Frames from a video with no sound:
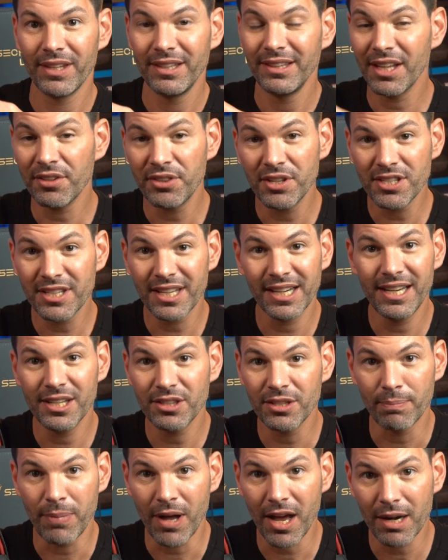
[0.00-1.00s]
nothing's gonna hit
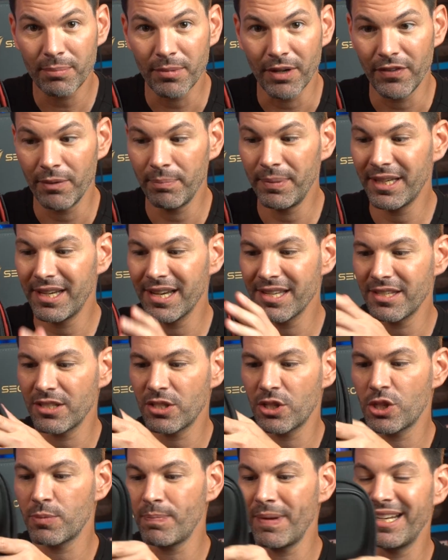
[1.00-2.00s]
the bottom of it because it's
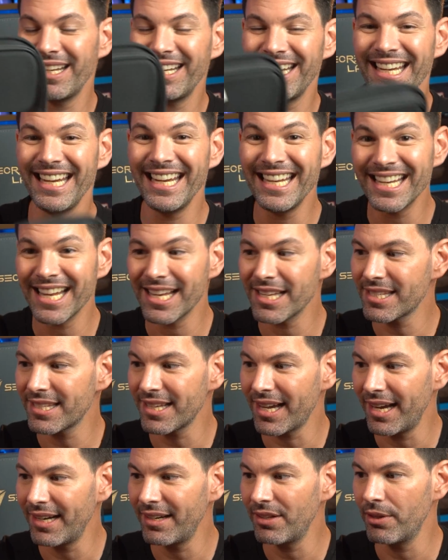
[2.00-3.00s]
suspended
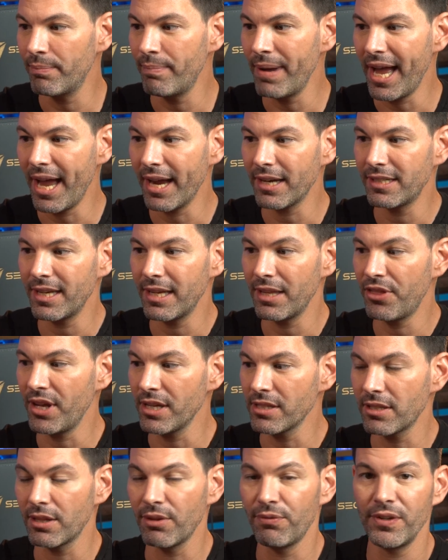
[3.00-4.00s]
inside of the bag
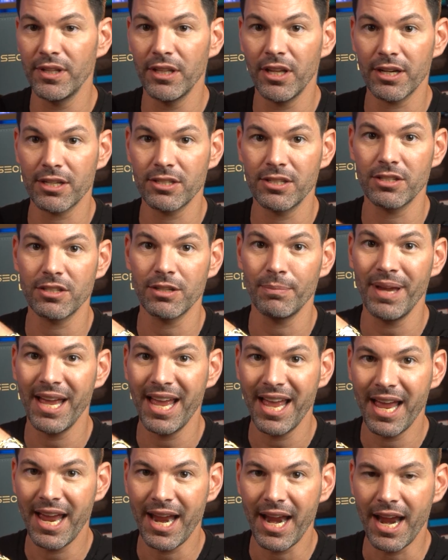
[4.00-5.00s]
thanks to the FidLock system
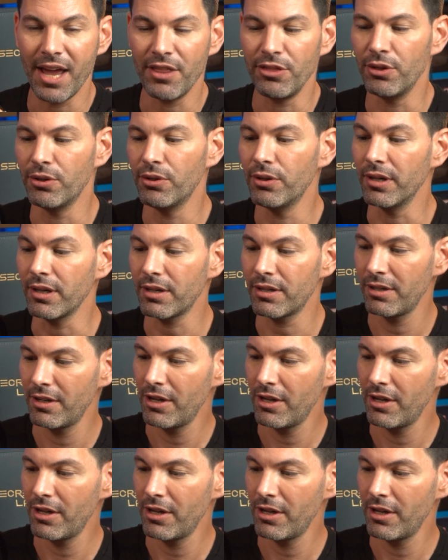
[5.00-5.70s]
and the hook.